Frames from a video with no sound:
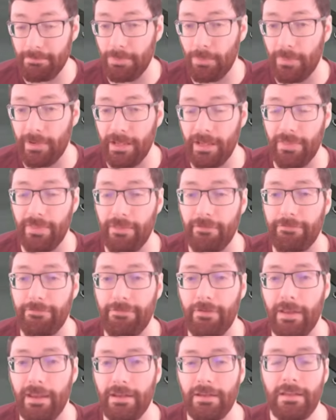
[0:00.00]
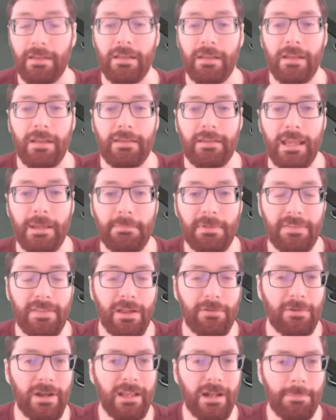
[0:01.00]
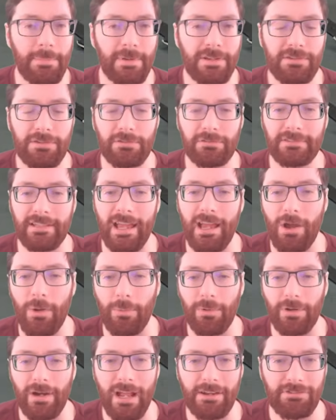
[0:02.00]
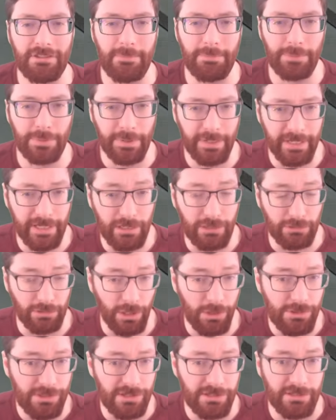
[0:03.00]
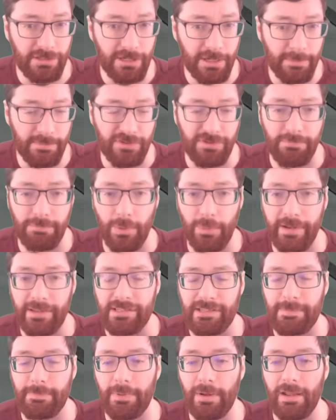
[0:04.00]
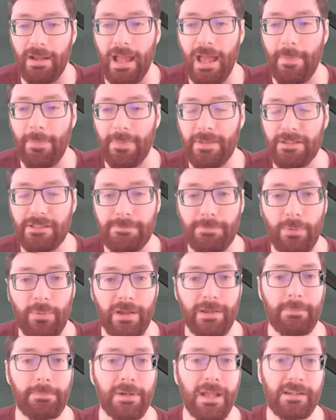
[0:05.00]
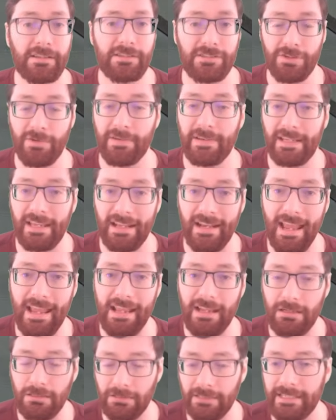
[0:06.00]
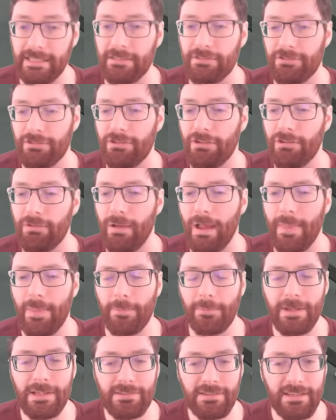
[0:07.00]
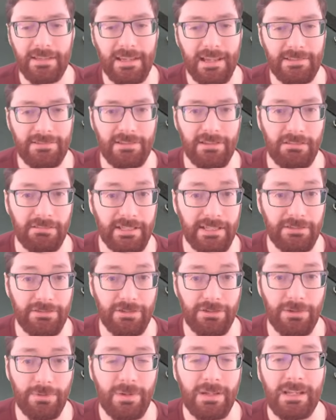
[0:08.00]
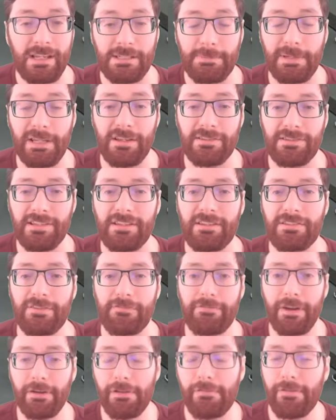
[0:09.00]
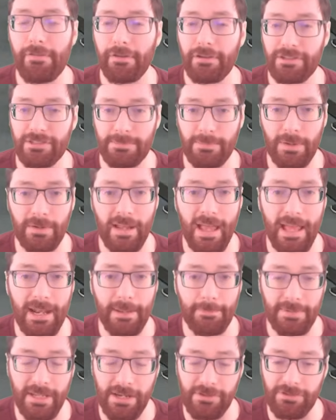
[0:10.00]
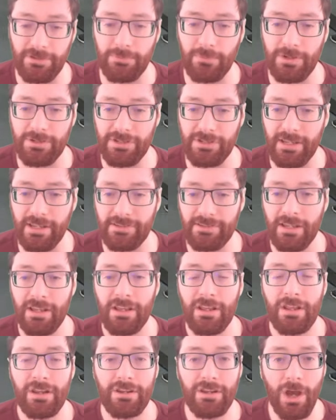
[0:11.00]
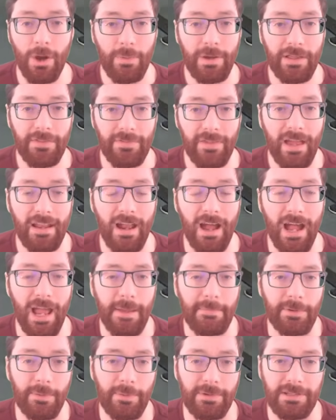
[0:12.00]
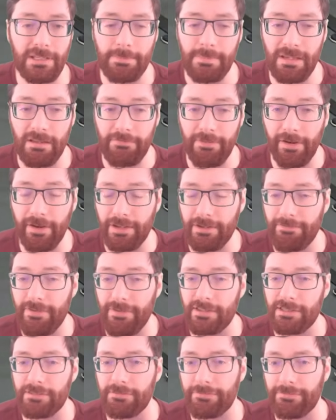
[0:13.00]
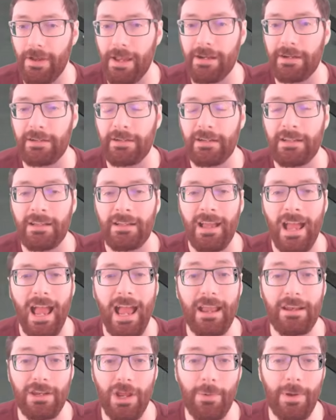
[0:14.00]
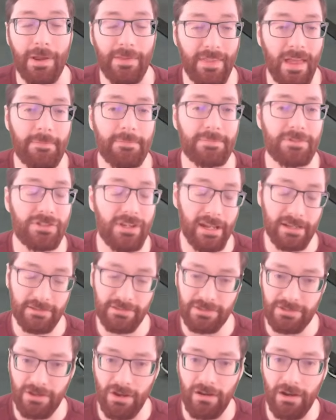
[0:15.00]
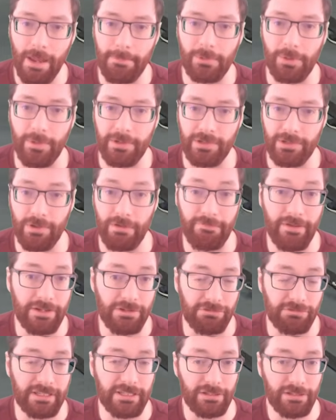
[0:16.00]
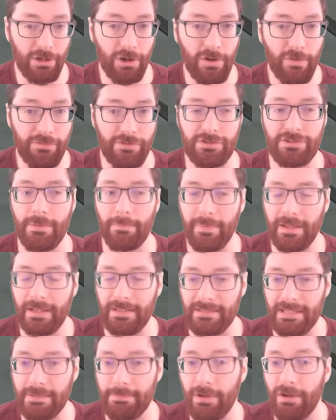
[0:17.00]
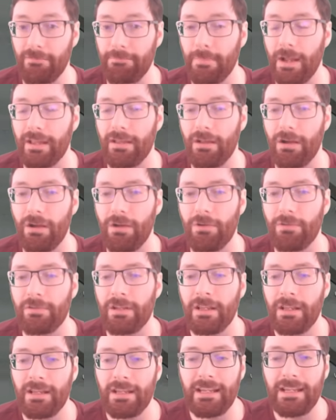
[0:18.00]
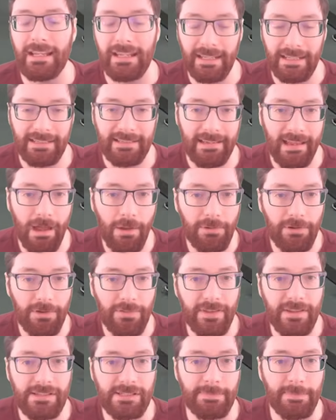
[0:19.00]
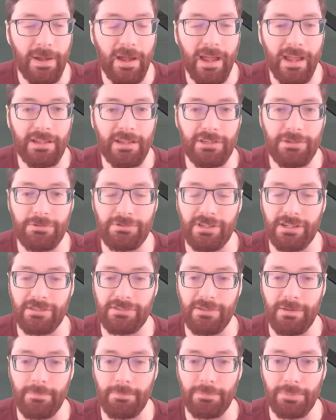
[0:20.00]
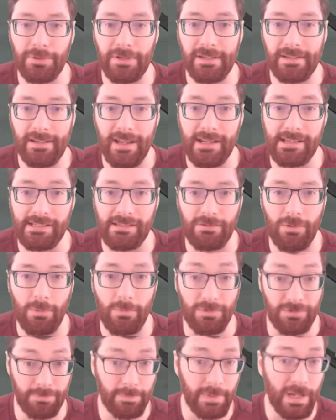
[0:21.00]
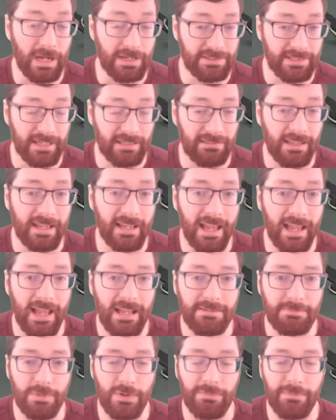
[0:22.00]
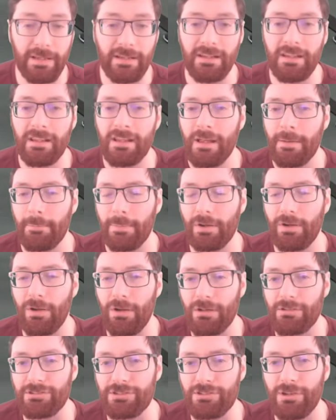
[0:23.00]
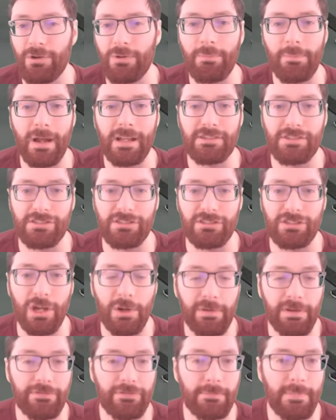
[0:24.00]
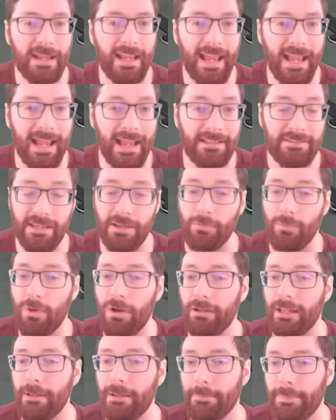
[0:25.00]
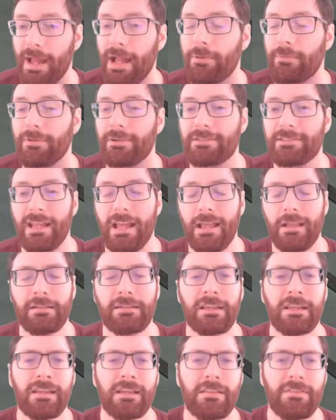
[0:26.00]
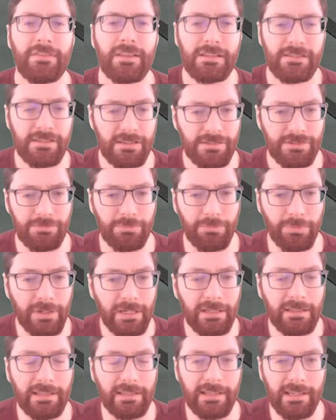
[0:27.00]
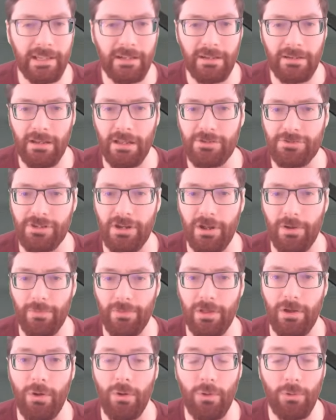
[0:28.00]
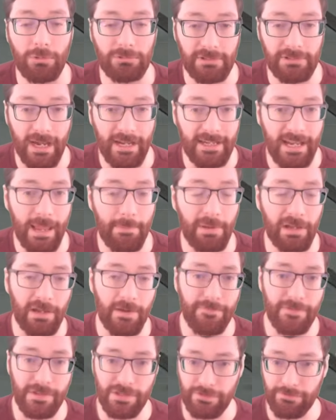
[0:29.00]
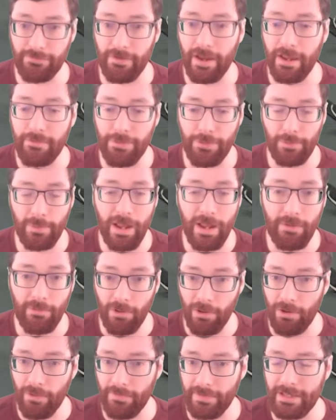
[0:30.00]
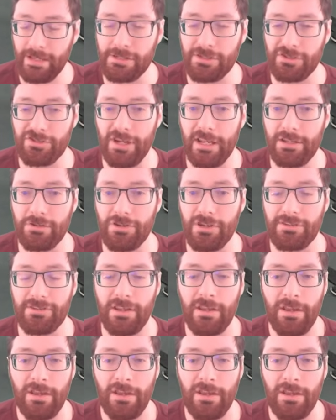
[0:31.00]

point in the fight. Namely that right up until now, we're actually pretty close in terms of points, but at this point, Branden is going to get a clean 2. And the reason he gets a clean 2 is because he does a very, very smart adaptation, which is knowing that I am going to be a very defensive fighter and knowing that chances are I'm going to eventually go for something deep of my own. He can counter this by using some pretty nice, almost boxing-like head movement, but also by just going for my hands and walking backwards. And this is really, in a nutshell, the whole dynamic of this fight throughout all the exchanges.